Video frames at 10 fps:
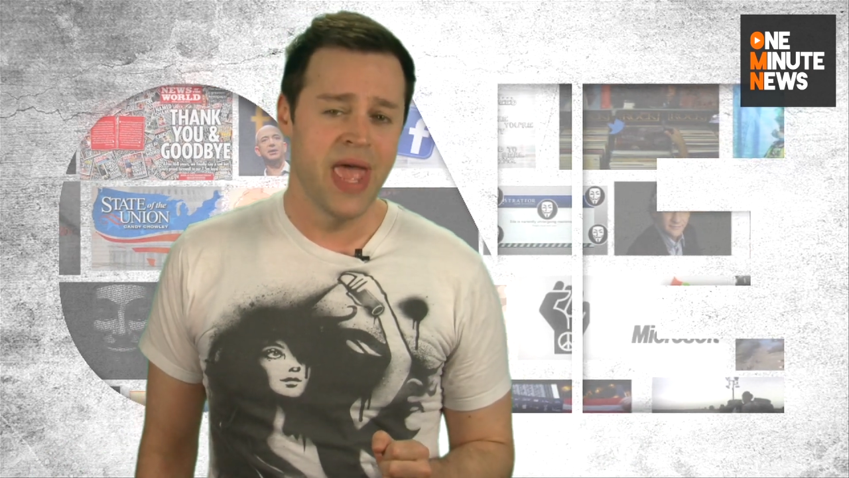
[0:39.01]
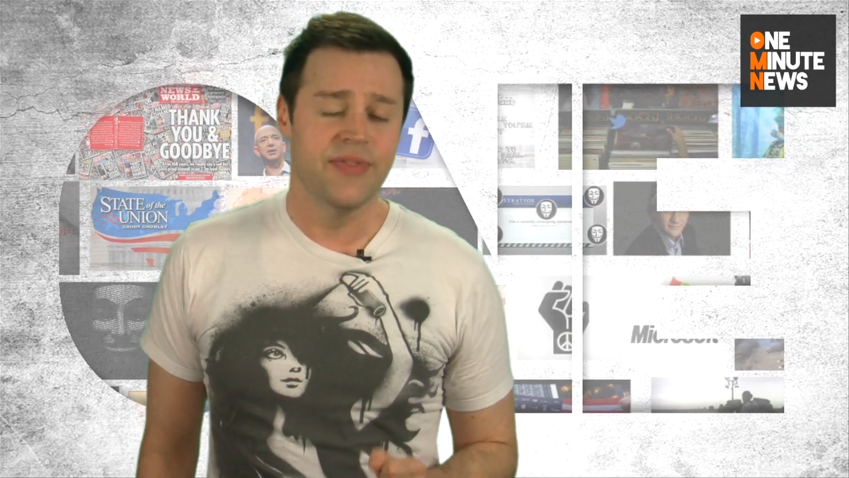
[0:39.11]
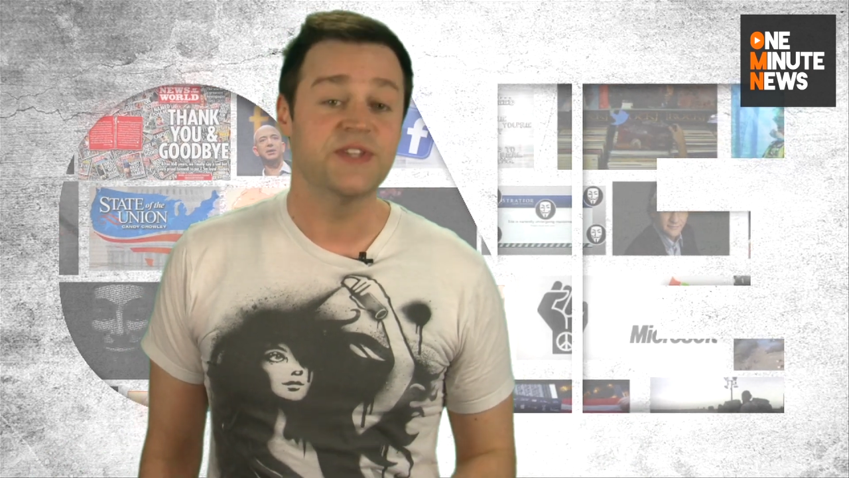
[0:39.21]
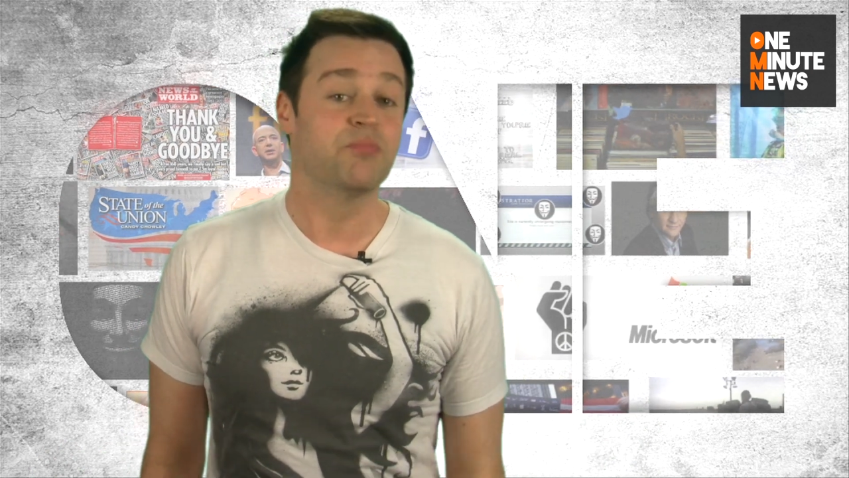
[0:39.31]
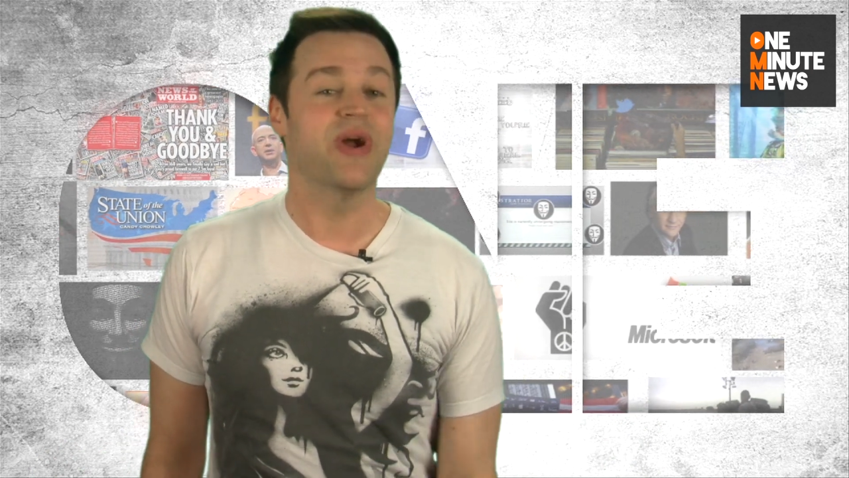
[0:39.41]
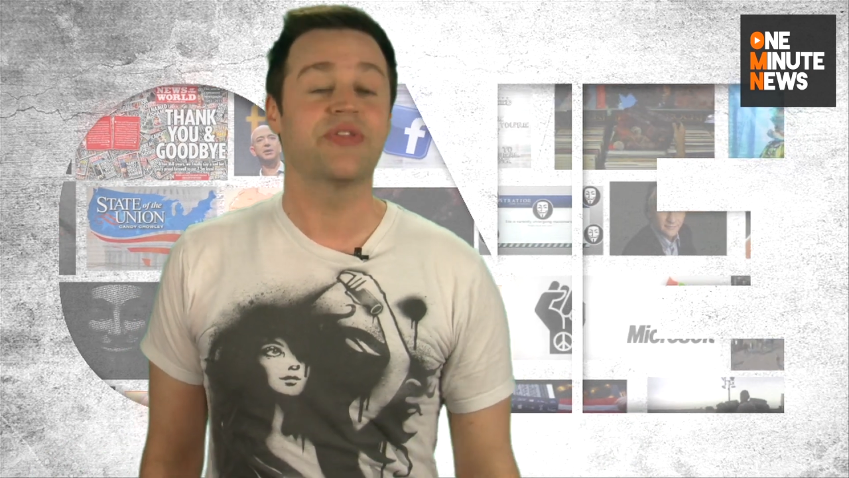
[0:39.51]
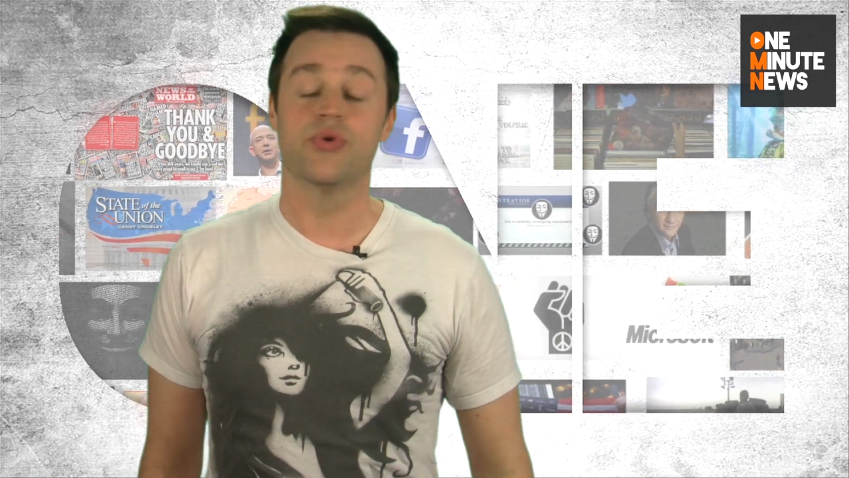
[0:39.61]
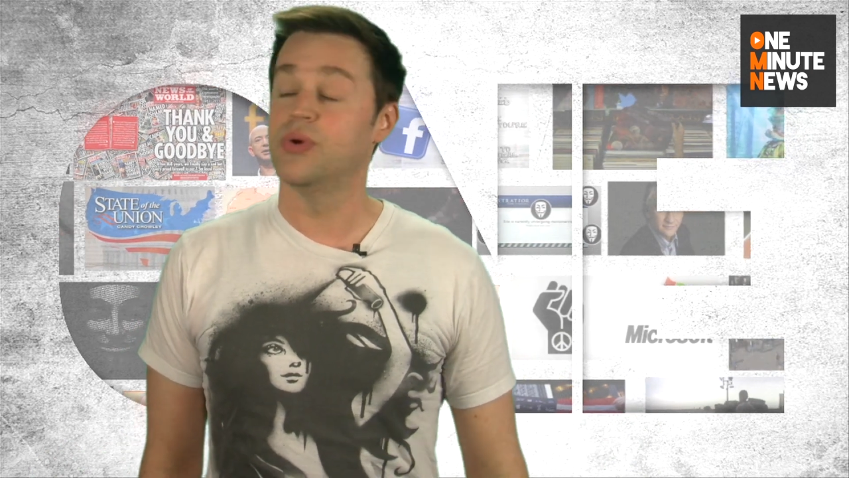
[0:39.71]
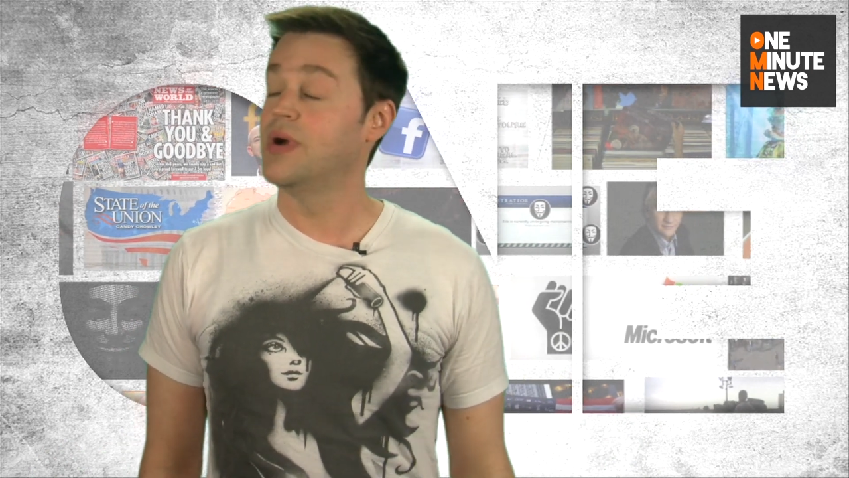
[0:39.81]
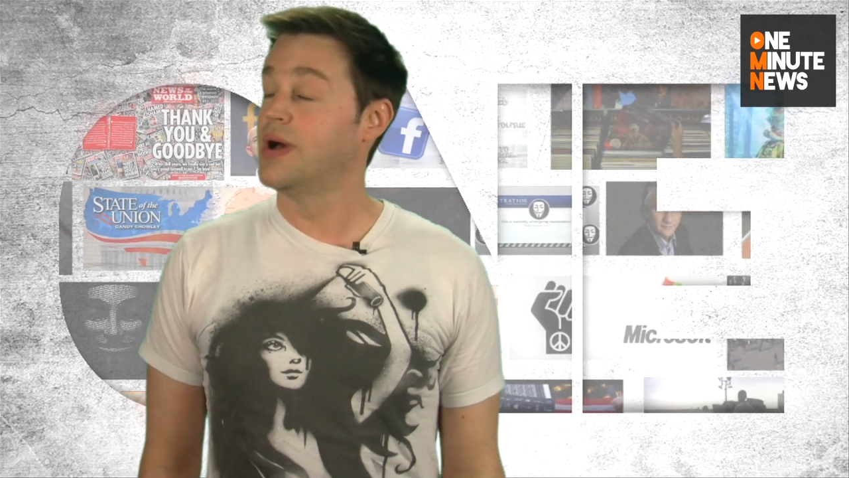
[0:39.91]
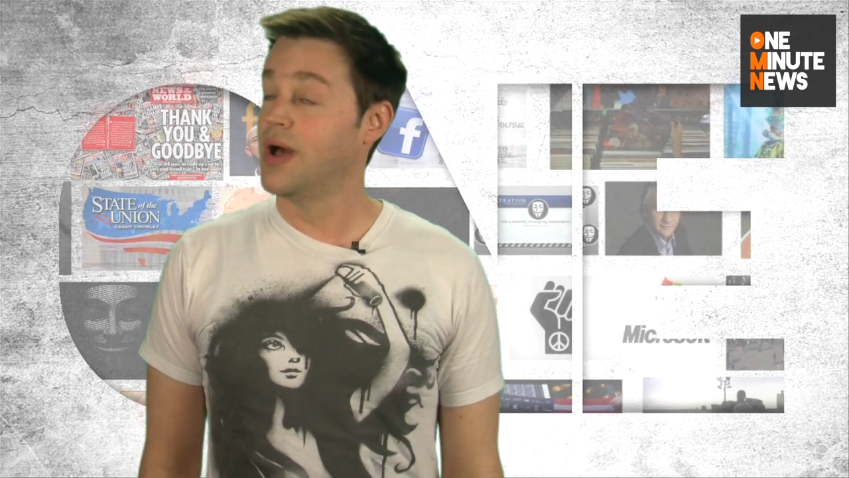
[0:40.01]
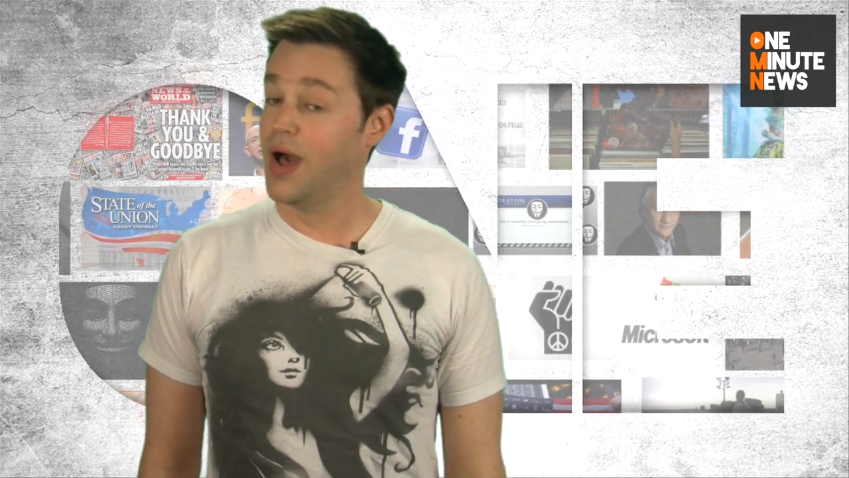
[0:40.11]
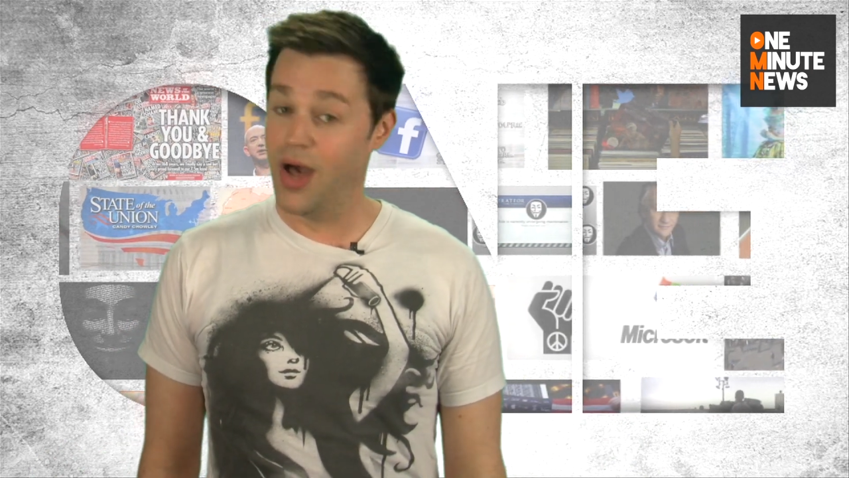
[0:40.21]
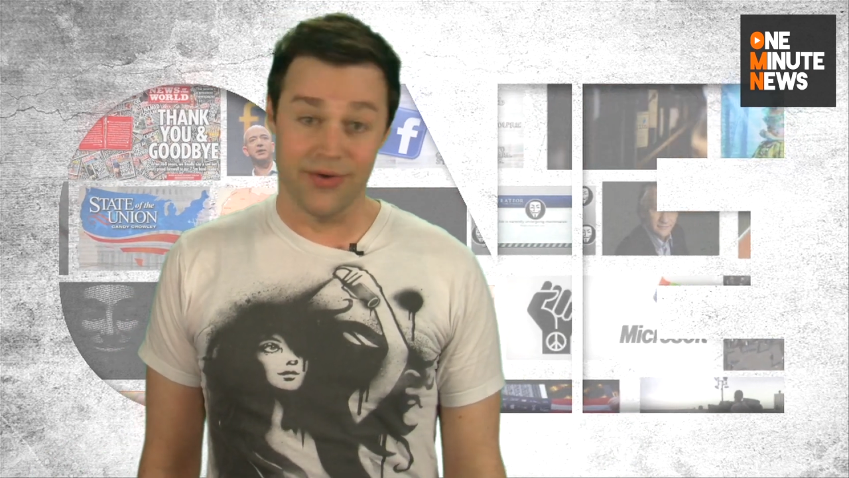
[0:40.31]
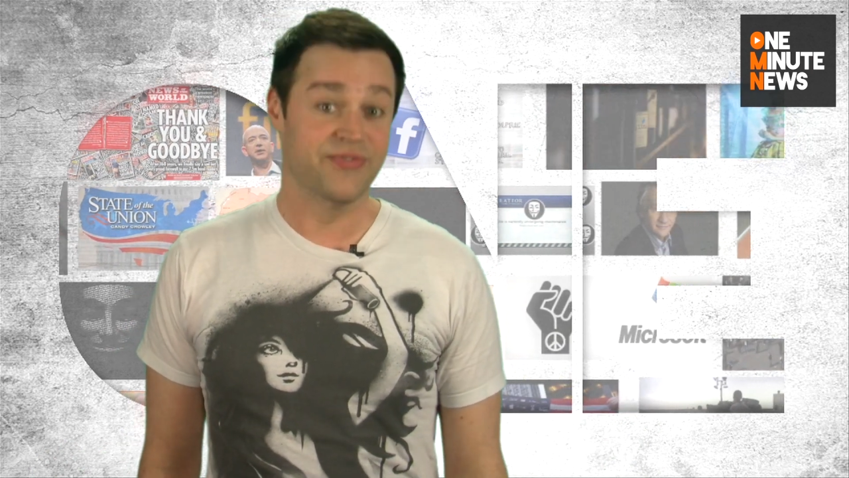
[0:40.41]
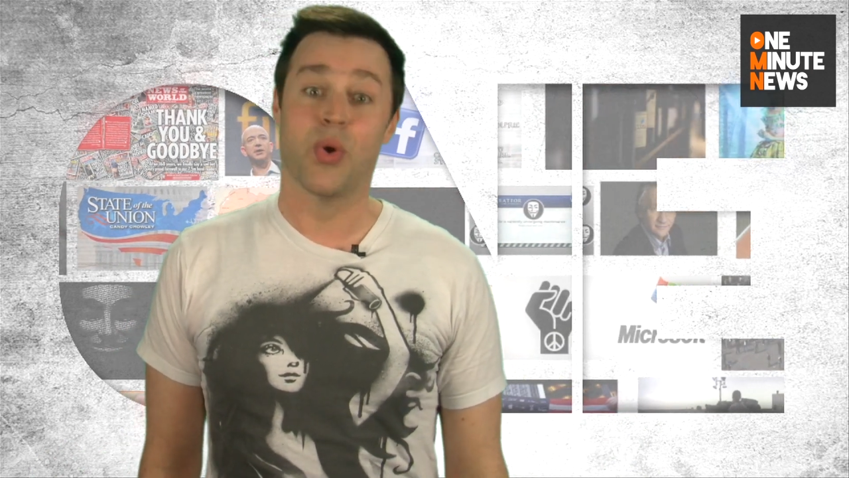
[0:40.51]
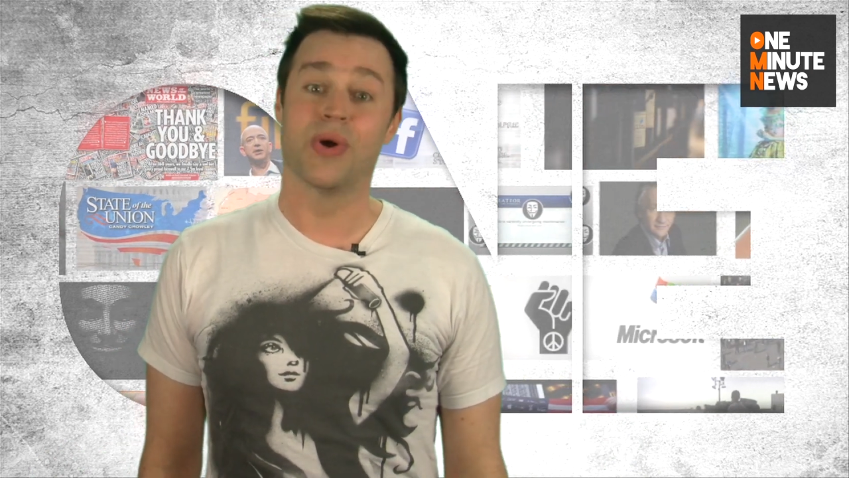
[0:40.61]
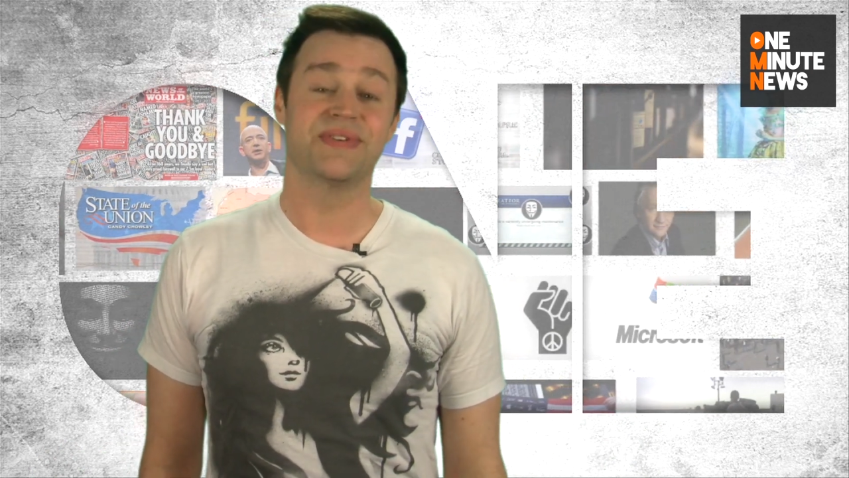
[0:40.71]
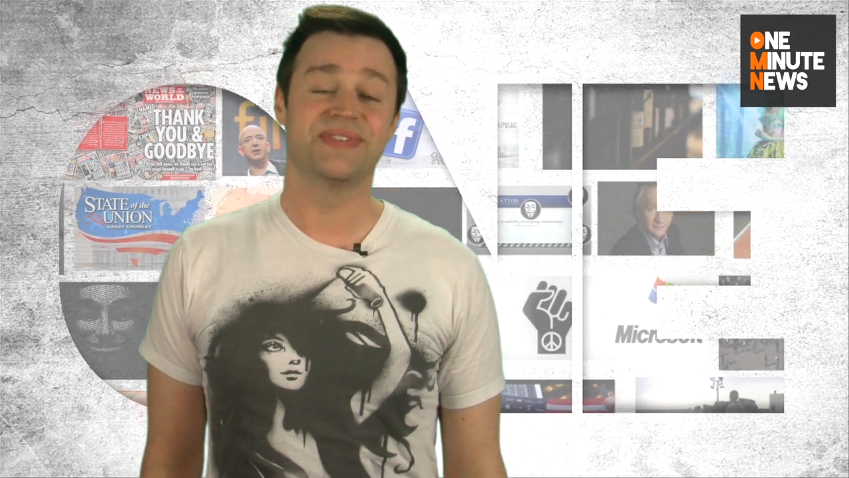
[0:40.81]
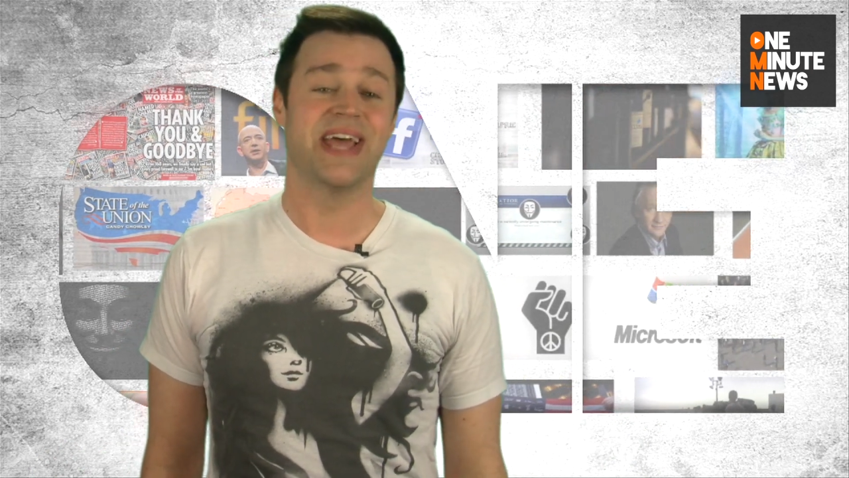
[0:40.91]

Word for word: This breakthrough, of course,